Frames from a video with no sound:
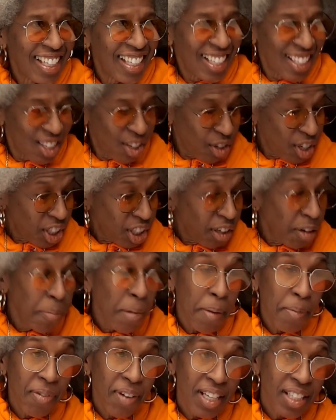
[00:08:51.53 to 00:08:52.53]
So this
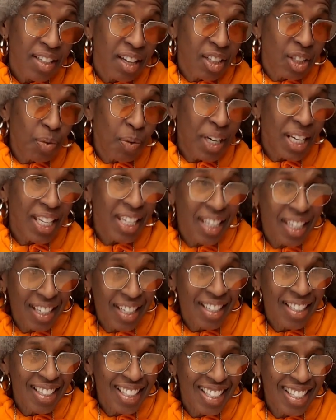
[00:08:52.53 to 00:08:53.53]
commemorates our 20
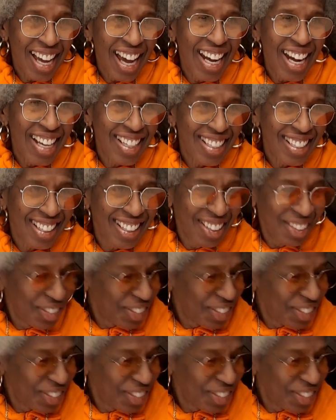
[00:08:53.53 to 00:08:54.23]
years. Oh, that's a good one.